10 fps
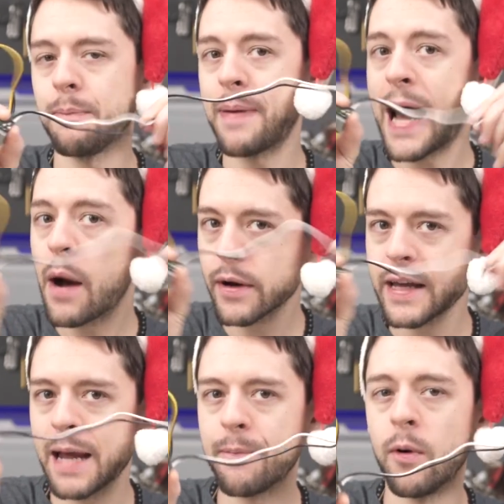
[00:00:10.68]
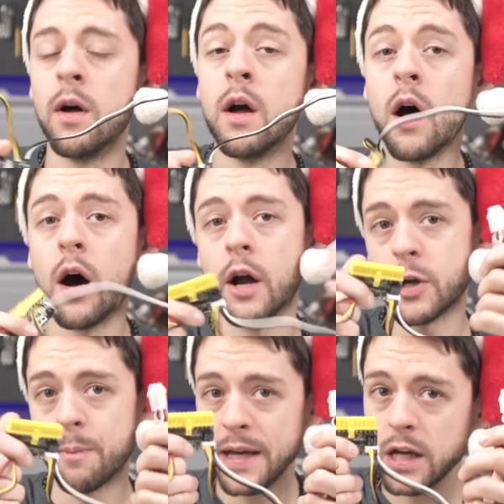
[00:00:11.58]
the power cable on
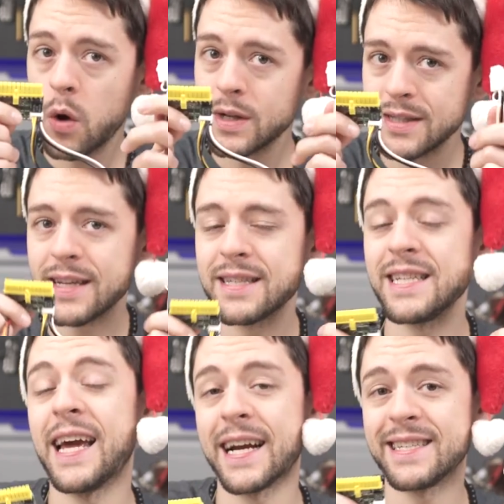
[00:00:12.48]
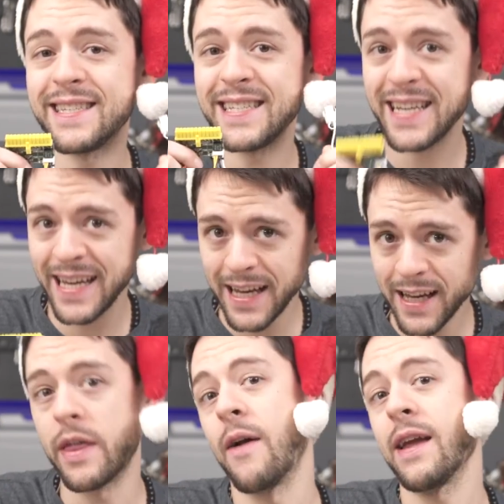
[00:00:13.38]
your Pico one sixty X T
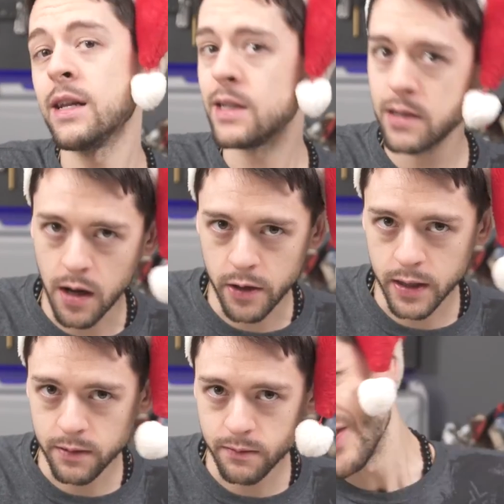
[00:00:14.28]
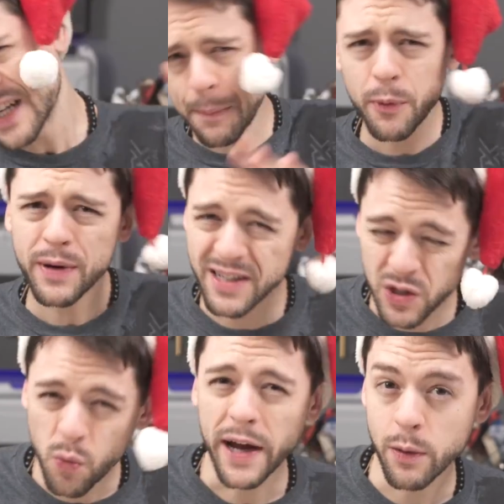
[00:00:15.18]
without any soldering. There's a couple
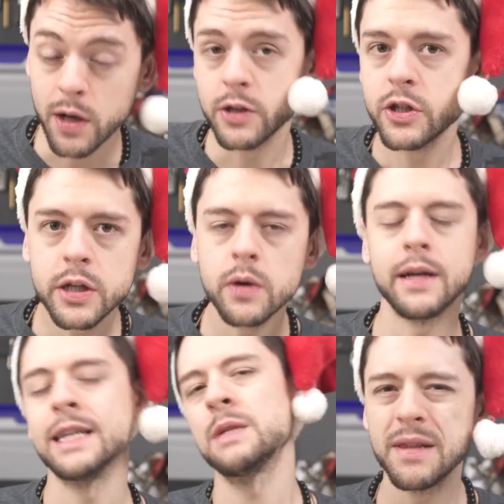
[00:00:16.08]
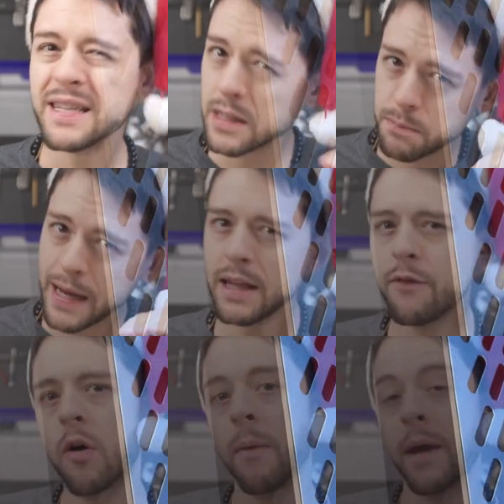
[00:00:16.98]
reasons why you'd want to do this, but this is mainly for